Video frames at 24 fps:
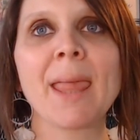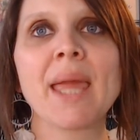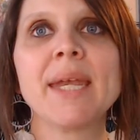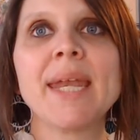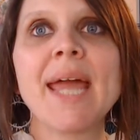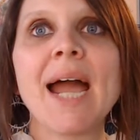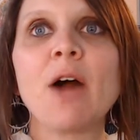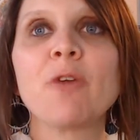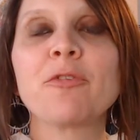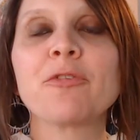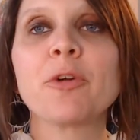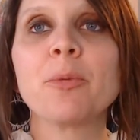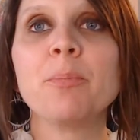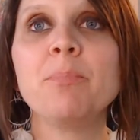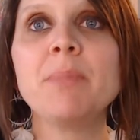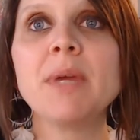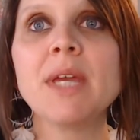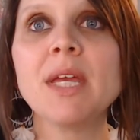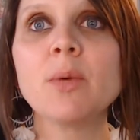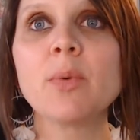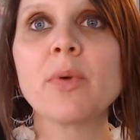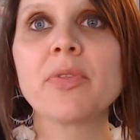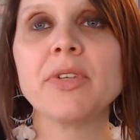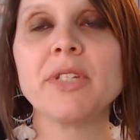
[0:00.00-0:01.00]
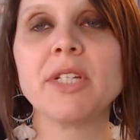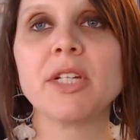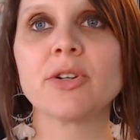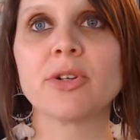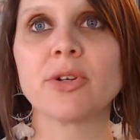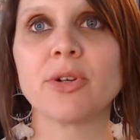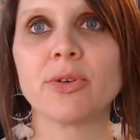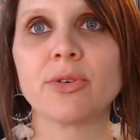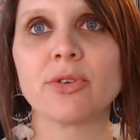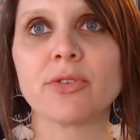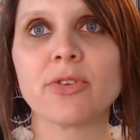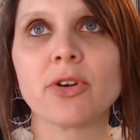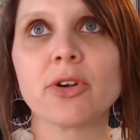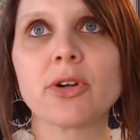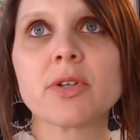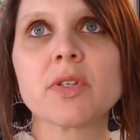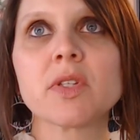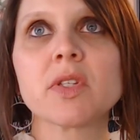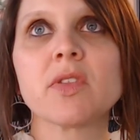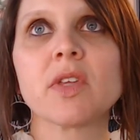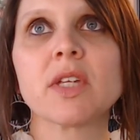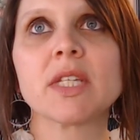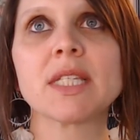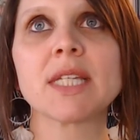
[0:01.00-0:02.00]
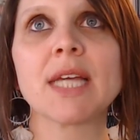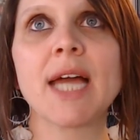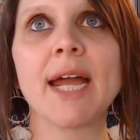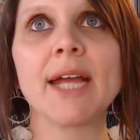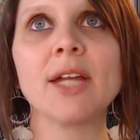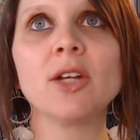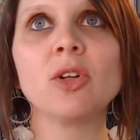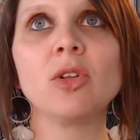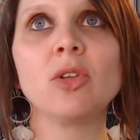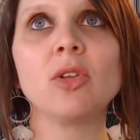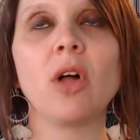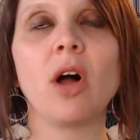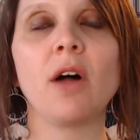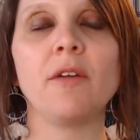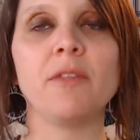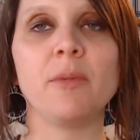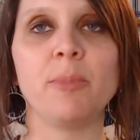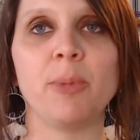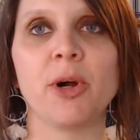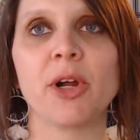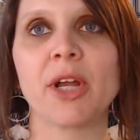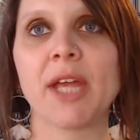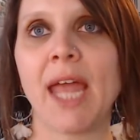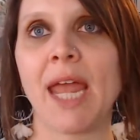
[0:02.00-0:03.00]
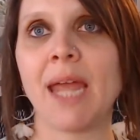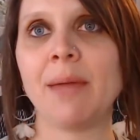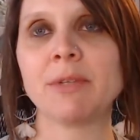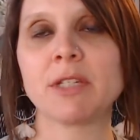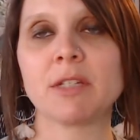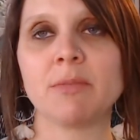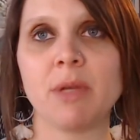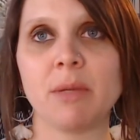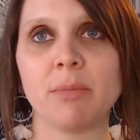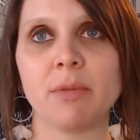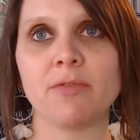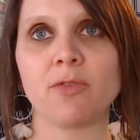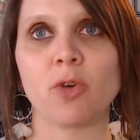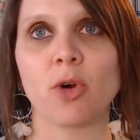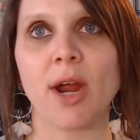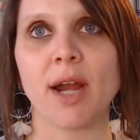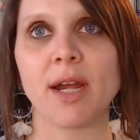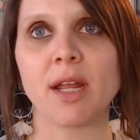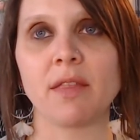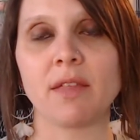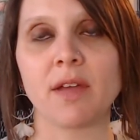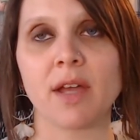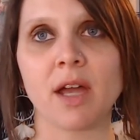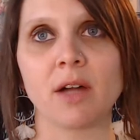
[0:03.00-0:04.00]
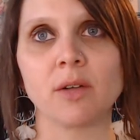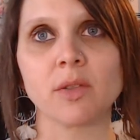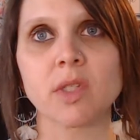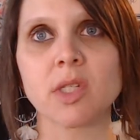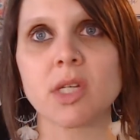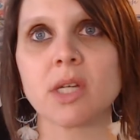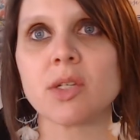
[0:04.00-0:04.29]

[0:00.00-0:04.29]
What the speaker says: Now, for me with Dear Universe, the title of the book came to me before anything else.